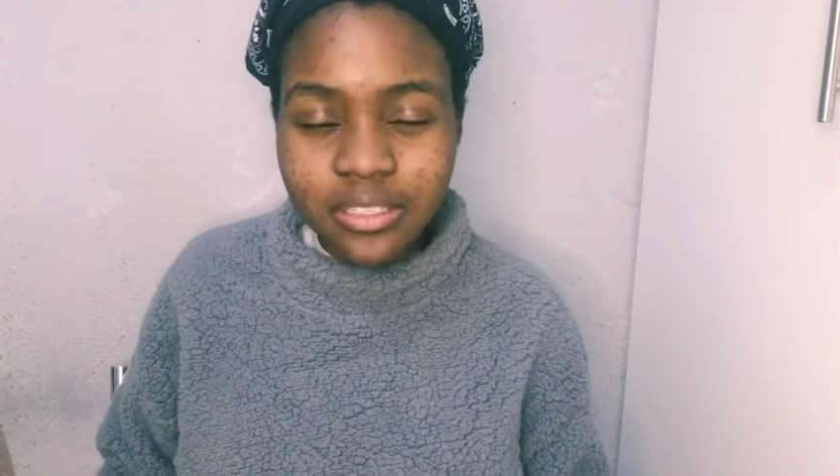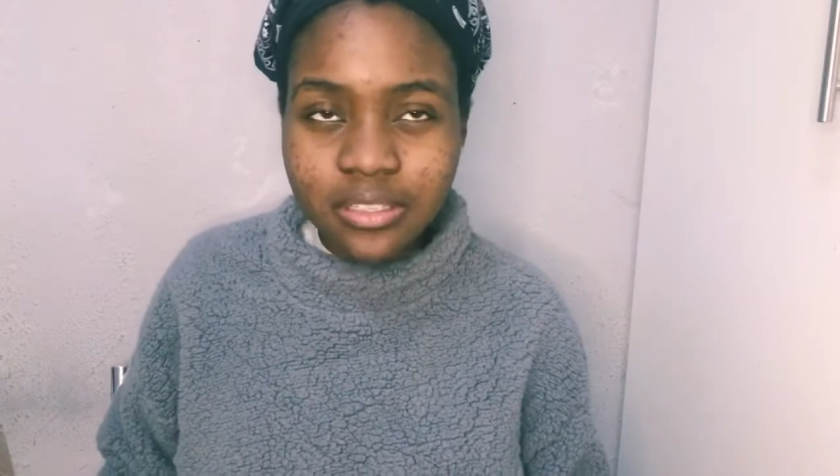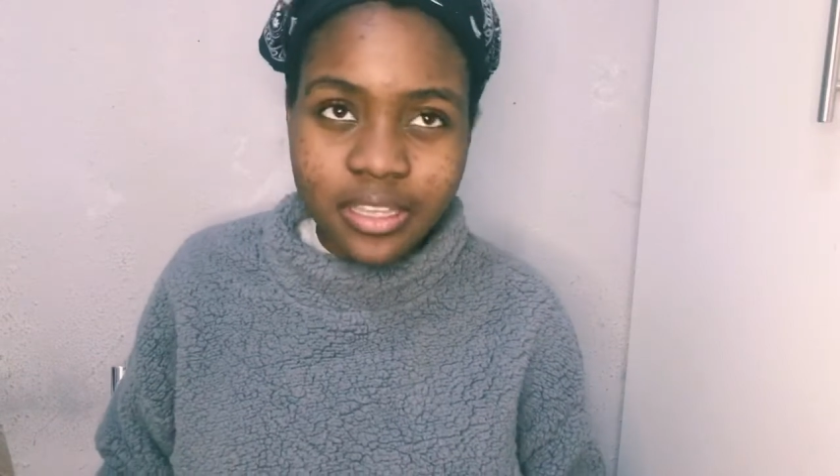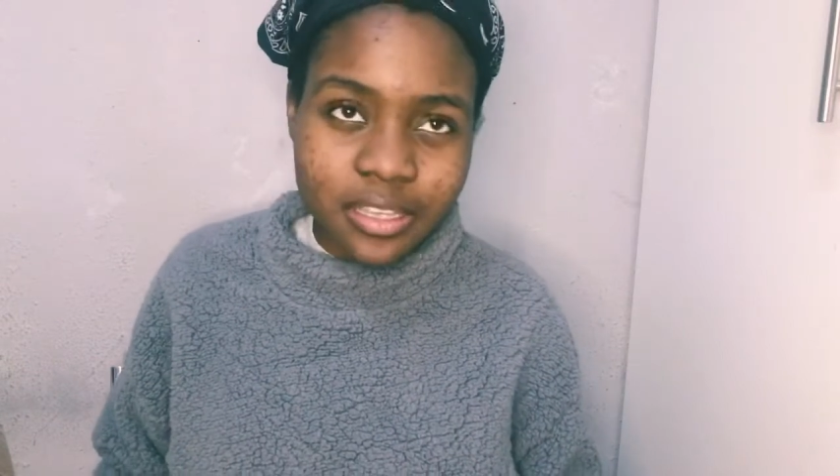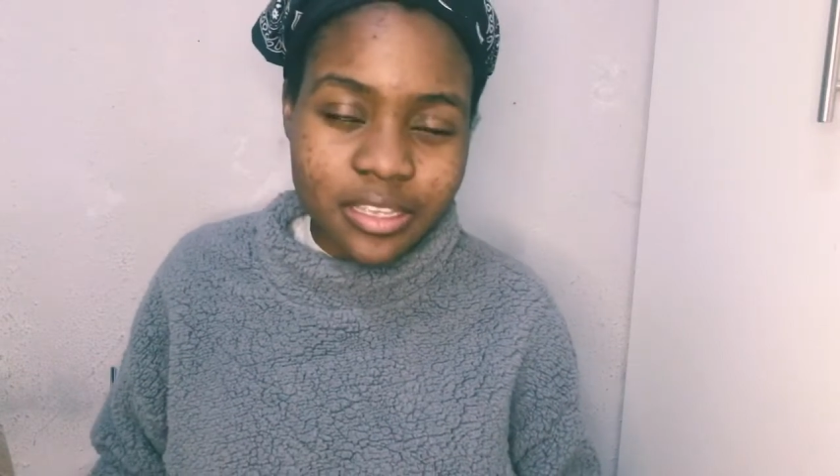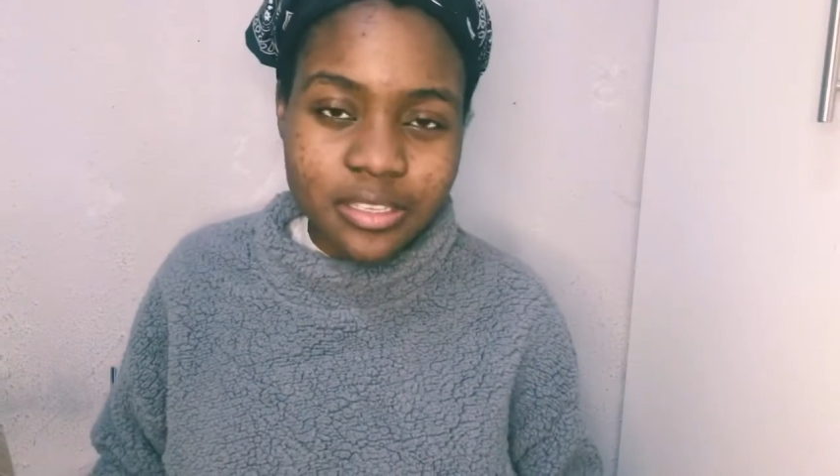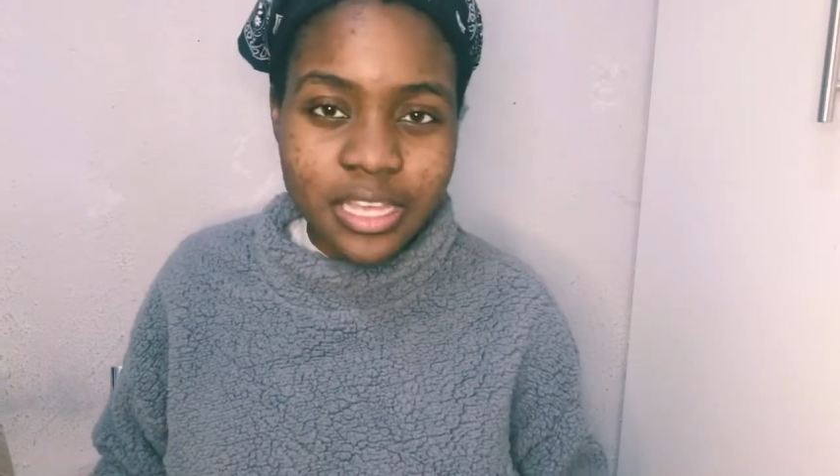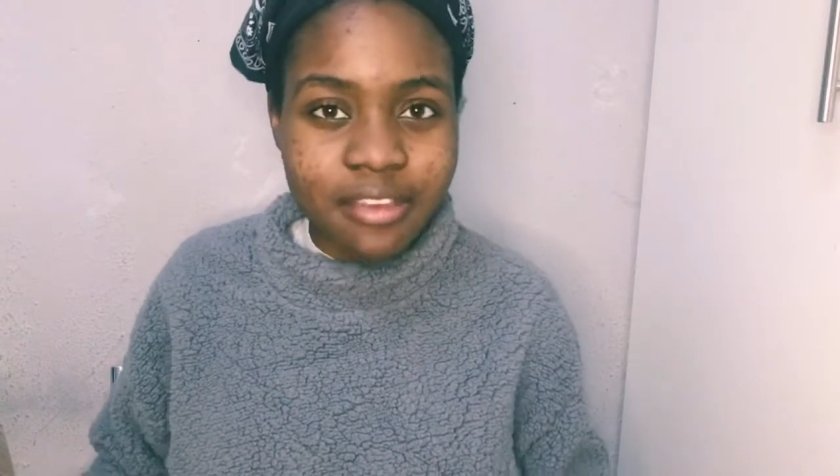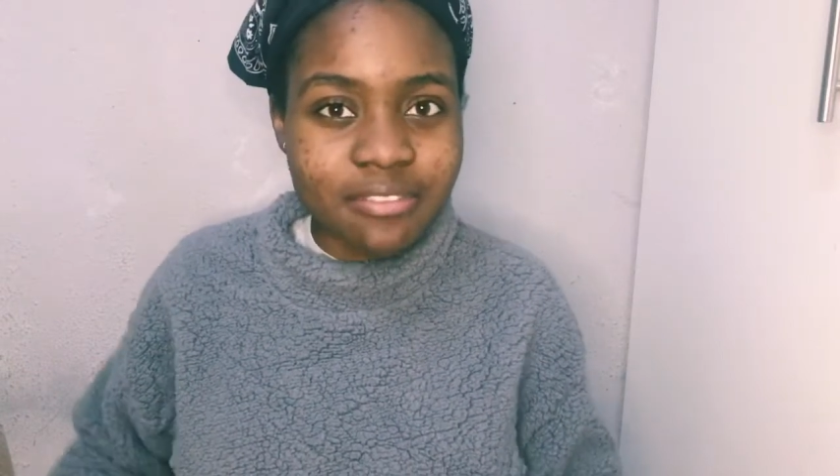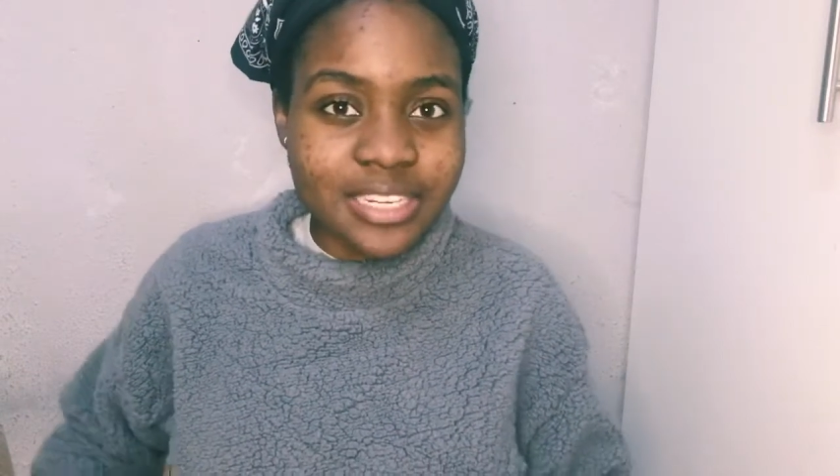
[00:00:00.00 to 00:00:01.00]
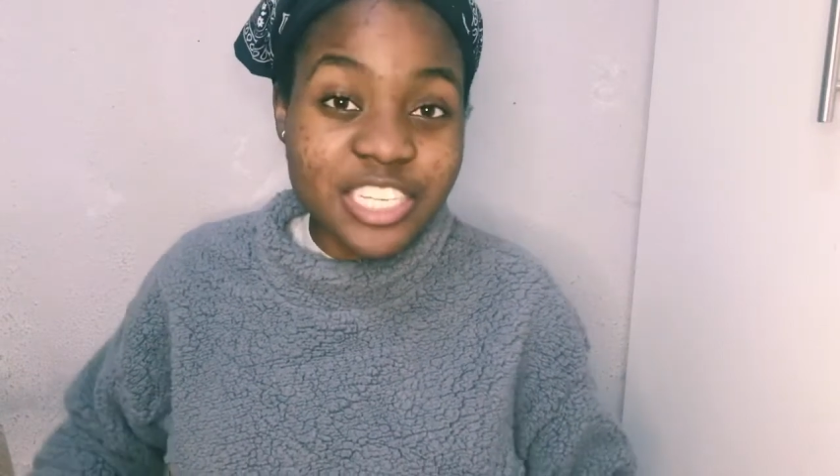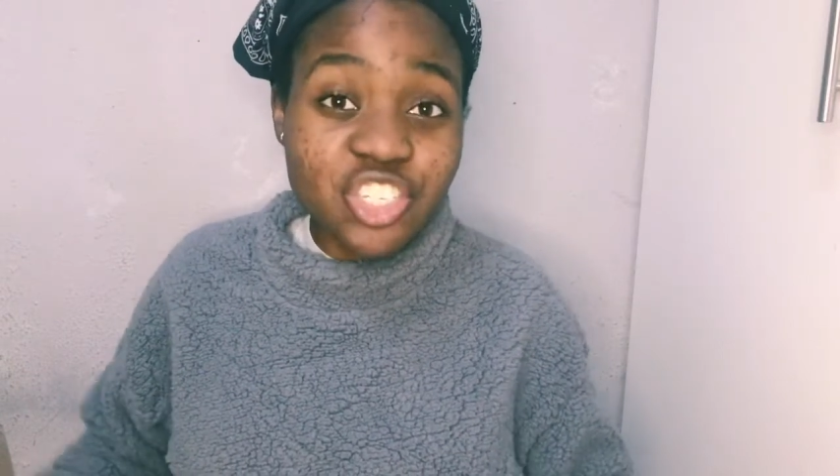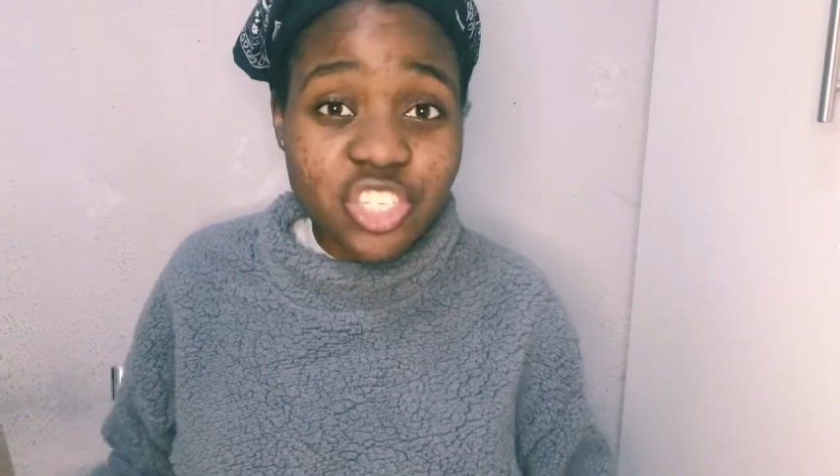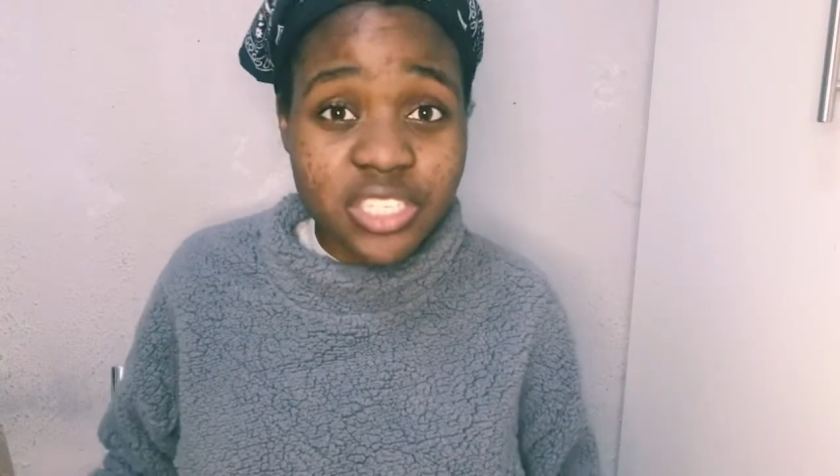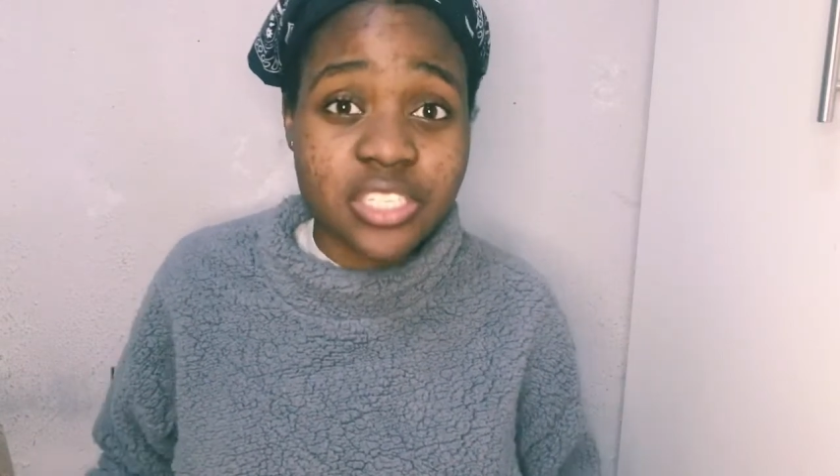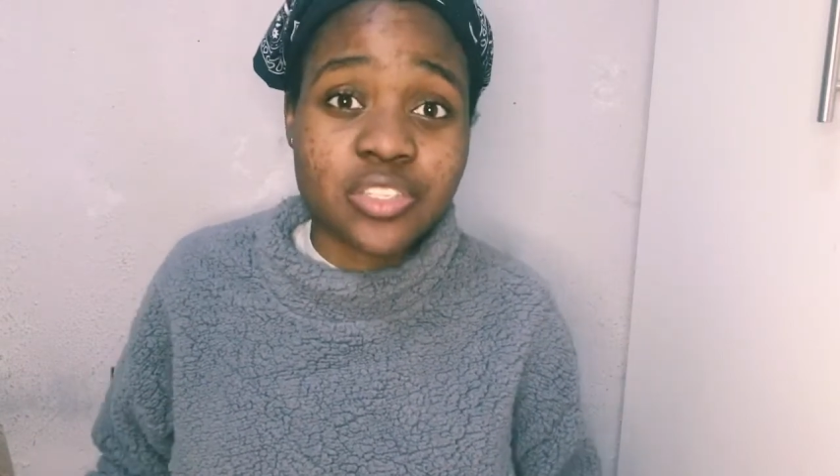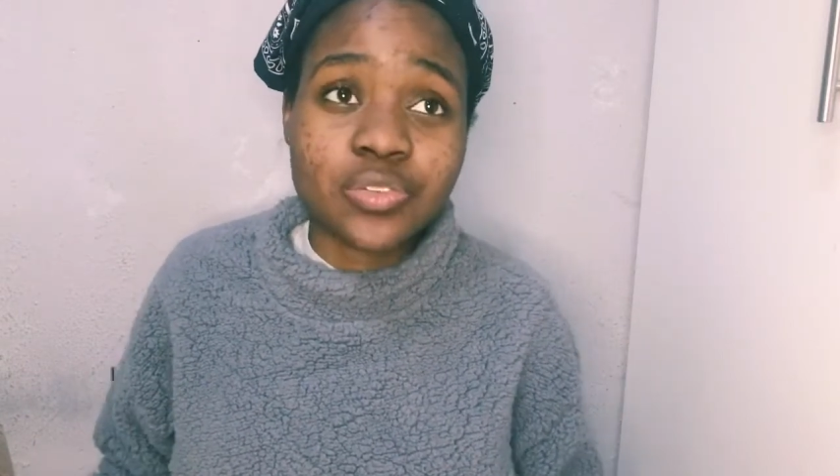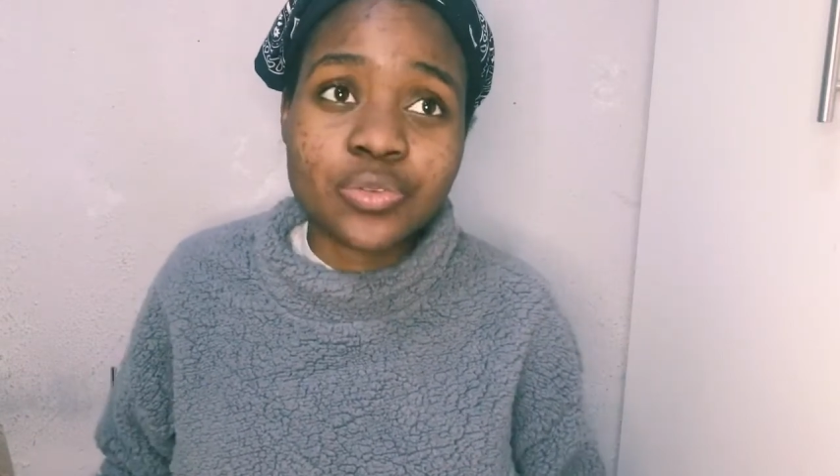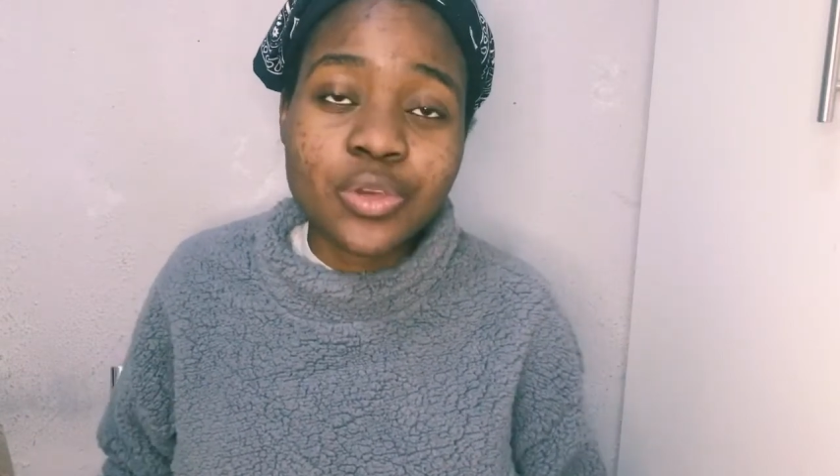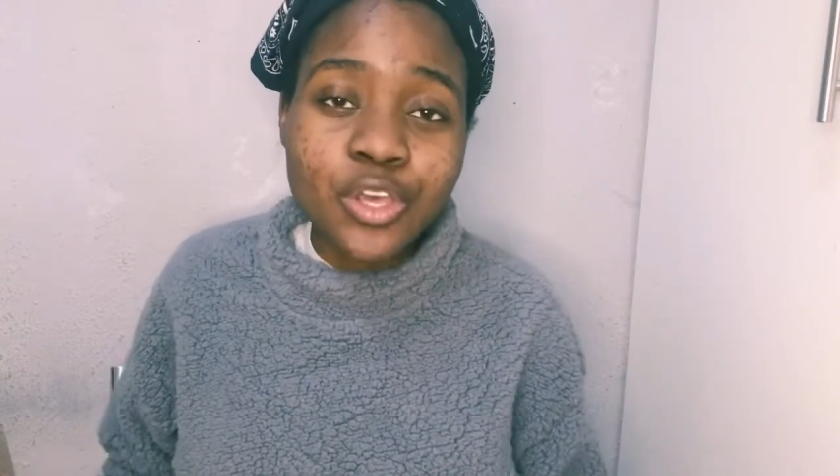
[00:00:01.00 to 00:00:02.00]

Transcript: they have an interest in you.